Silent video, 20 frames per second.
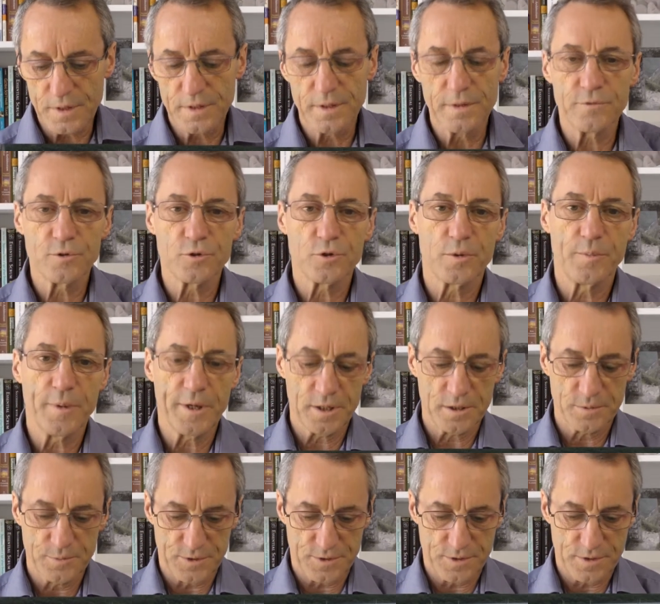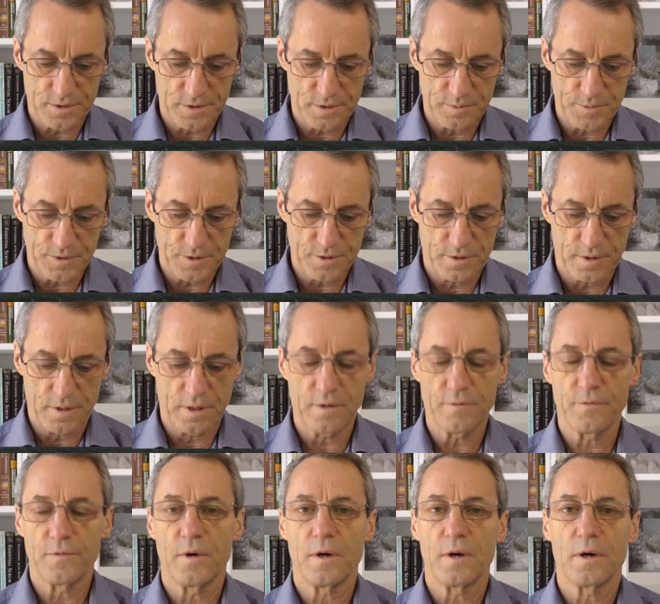Industry management systems, you
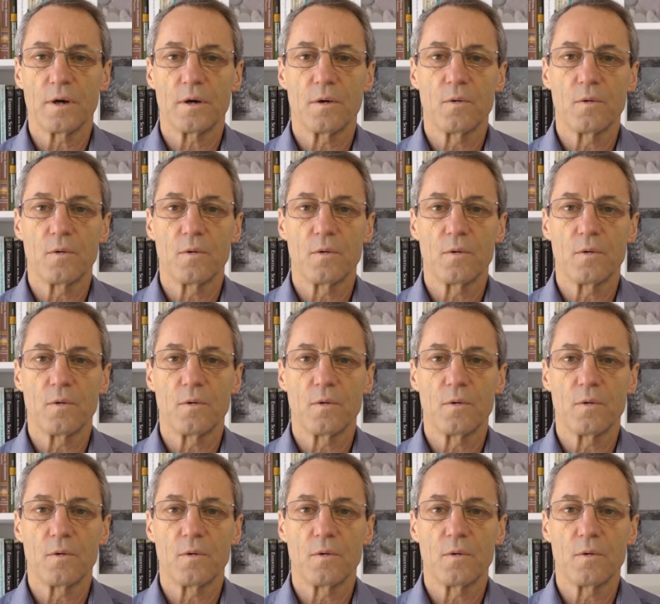have uh,